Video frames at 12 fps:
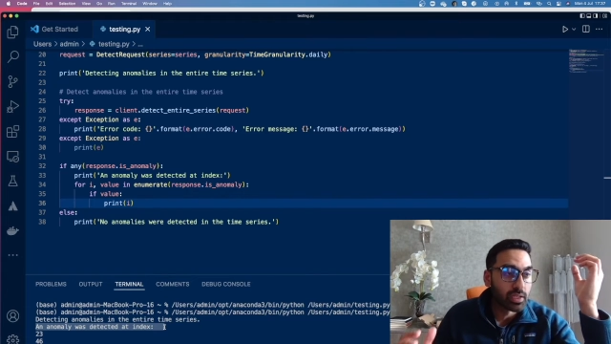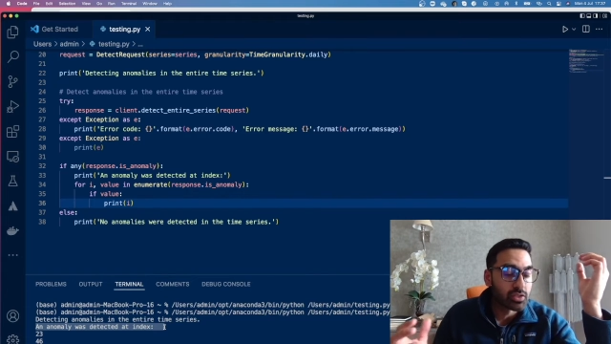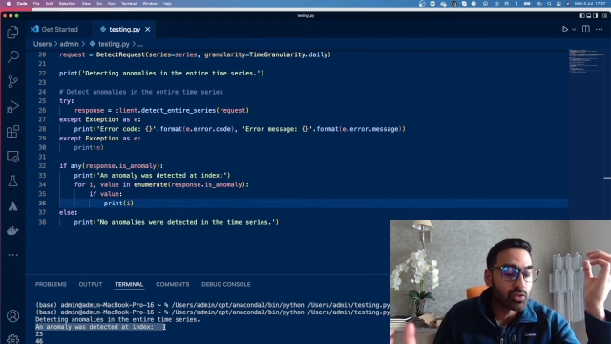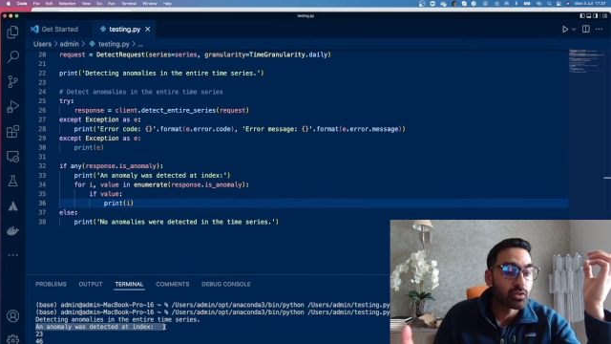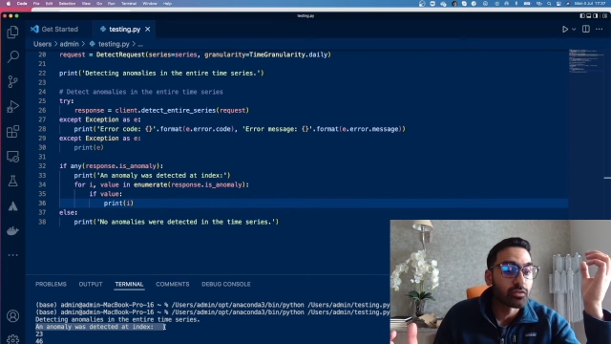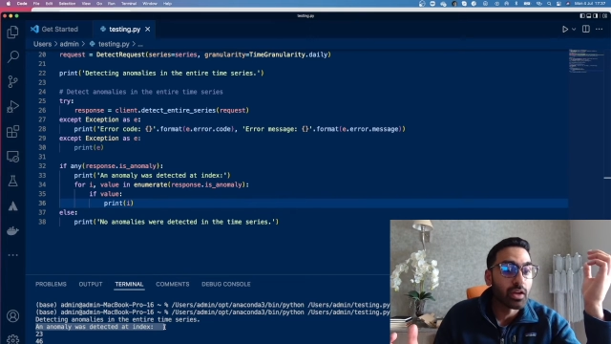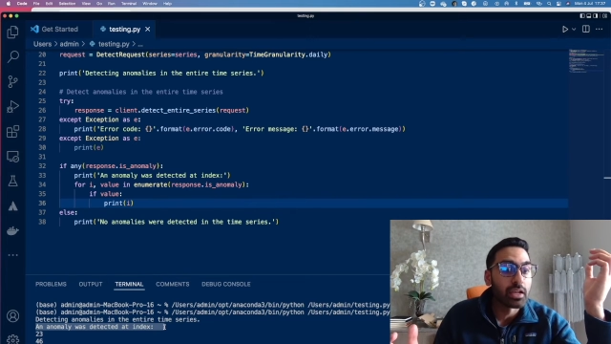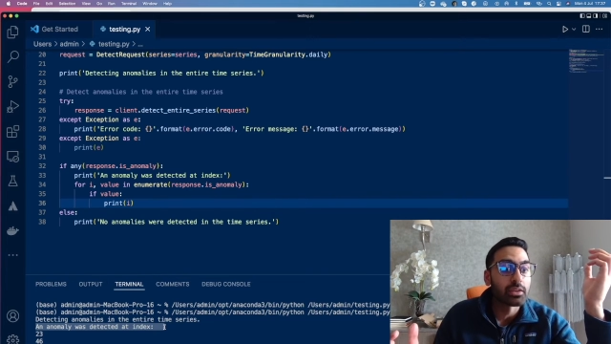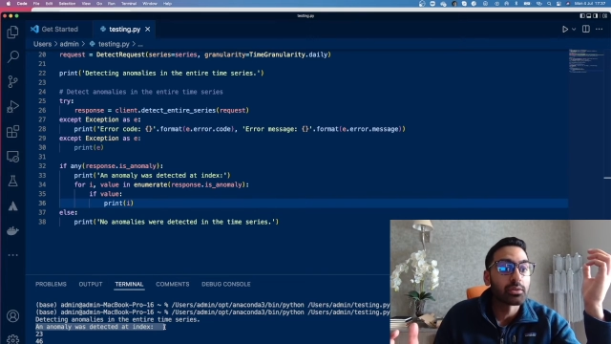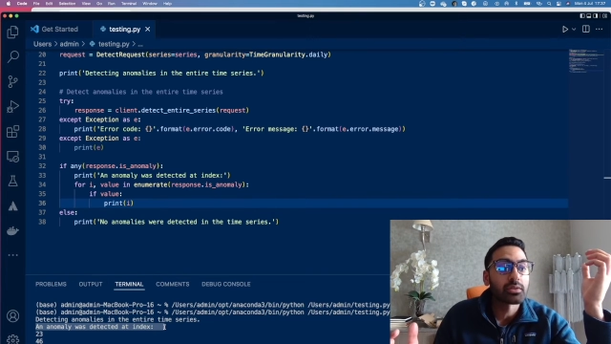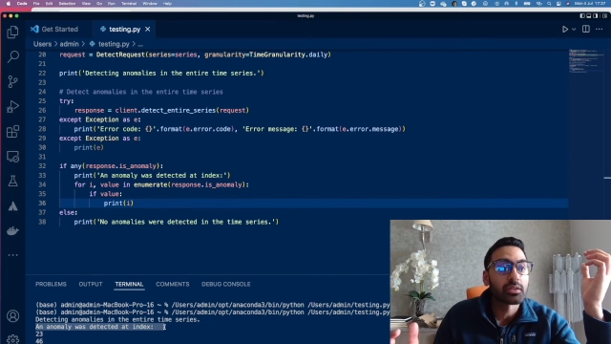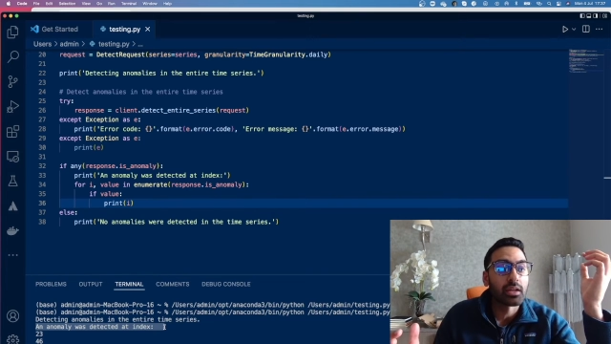two
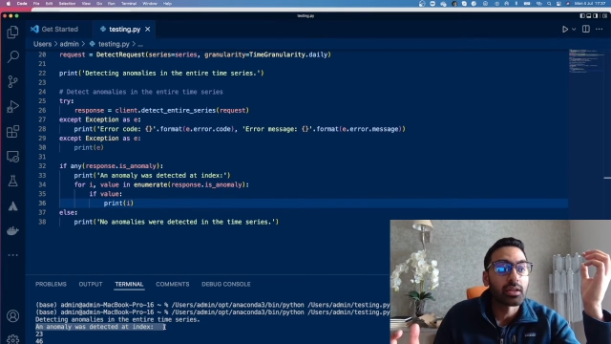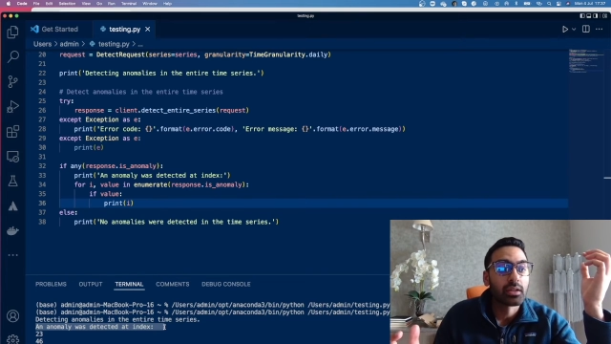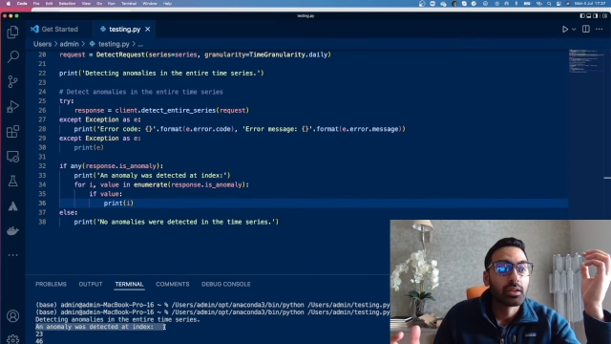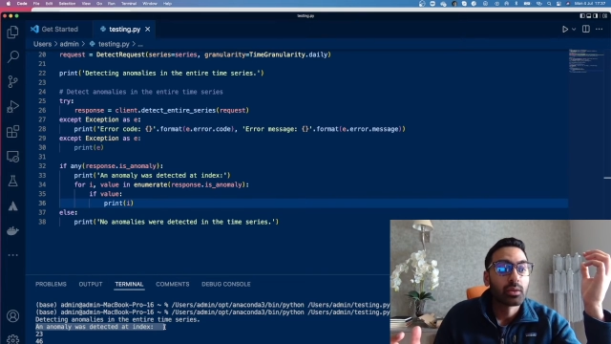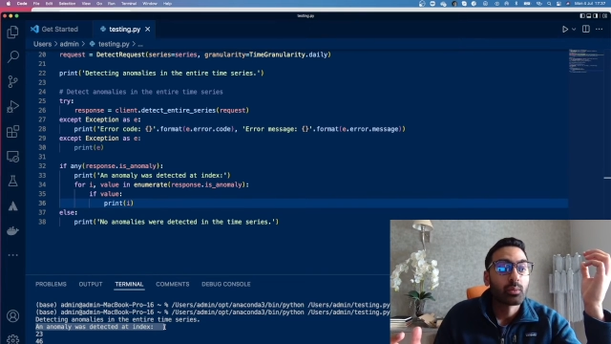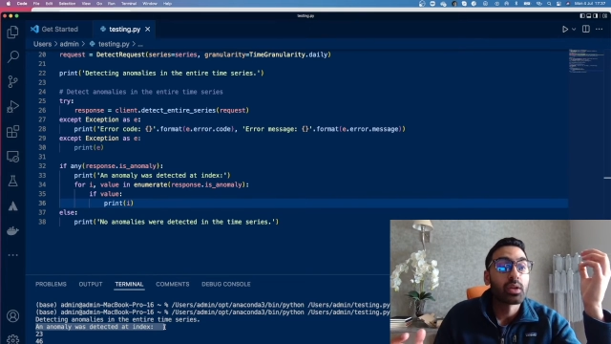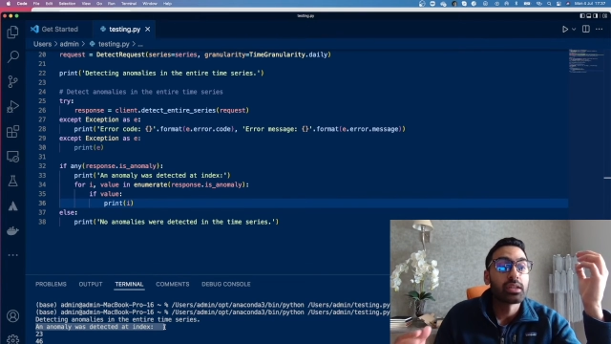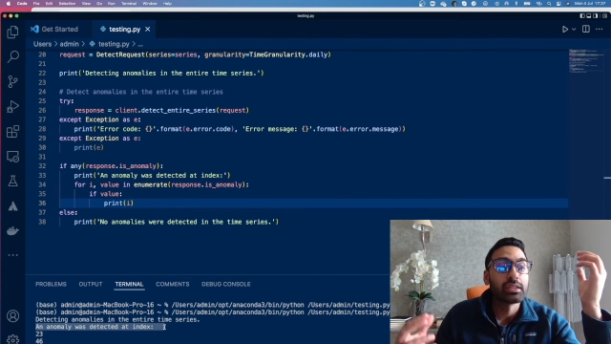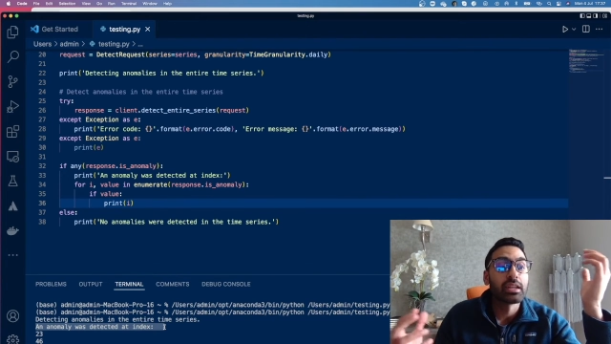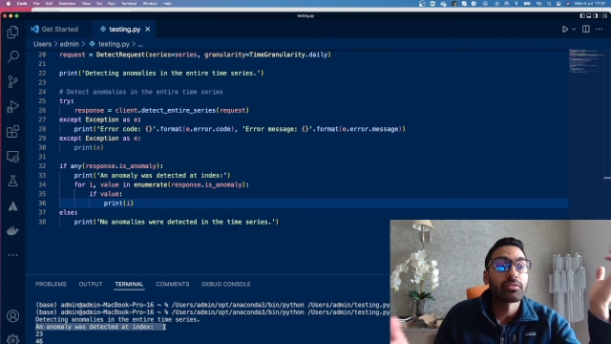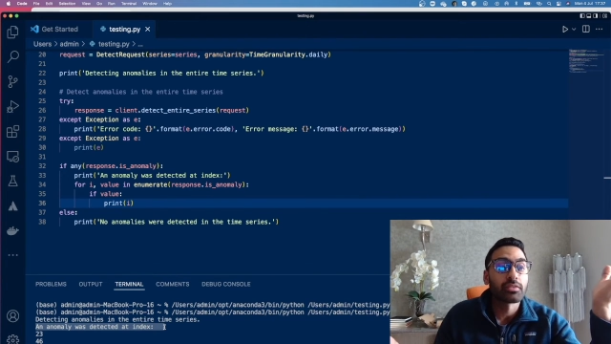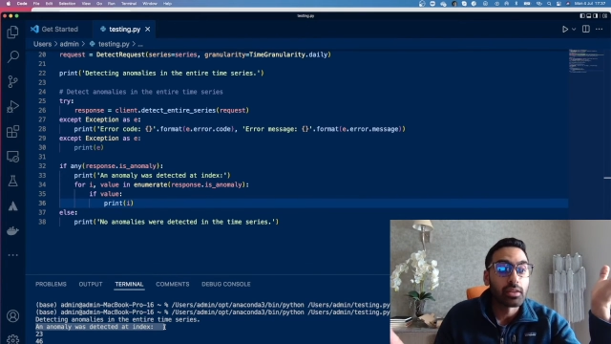values that were
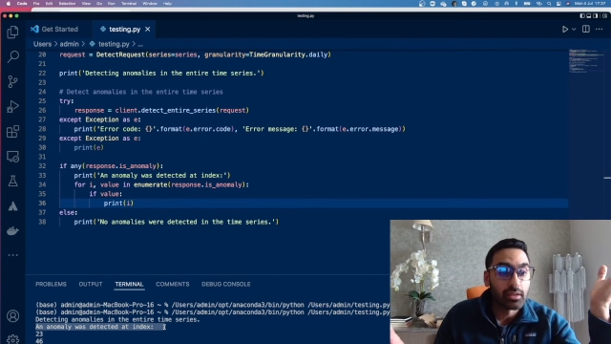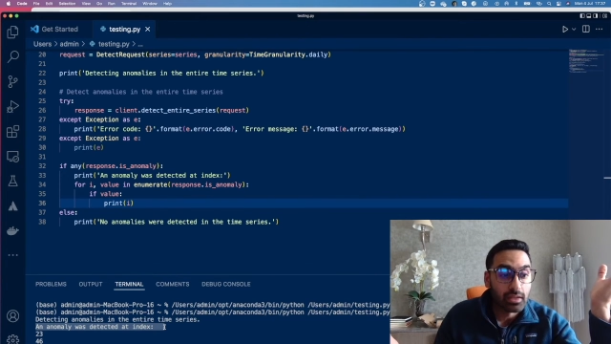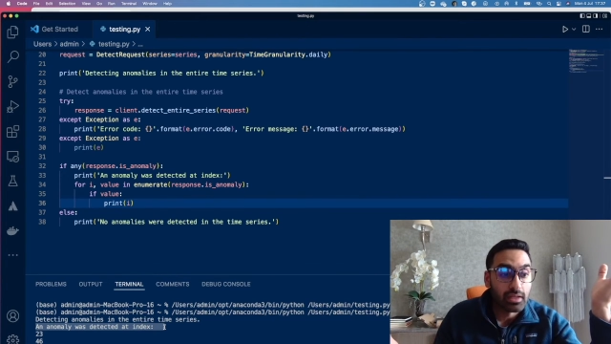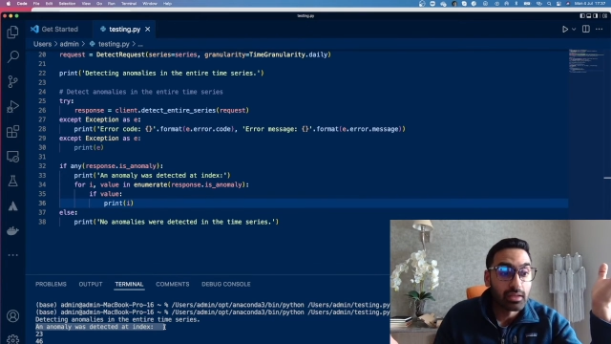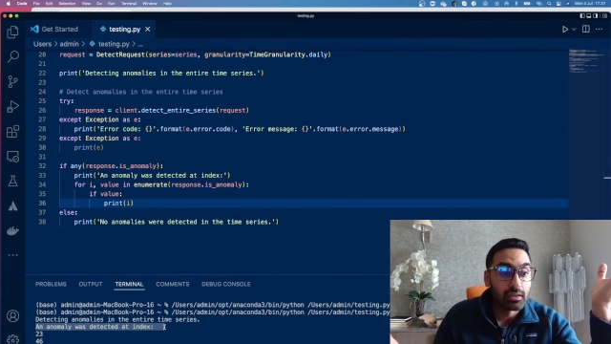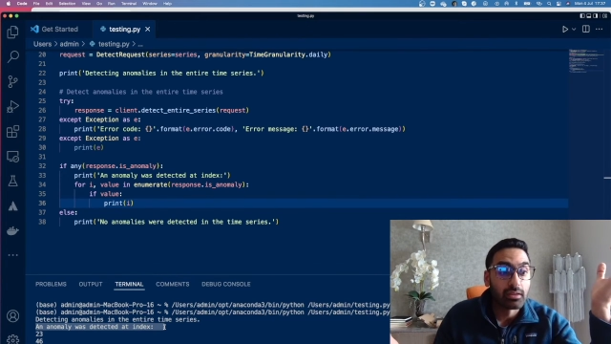definitely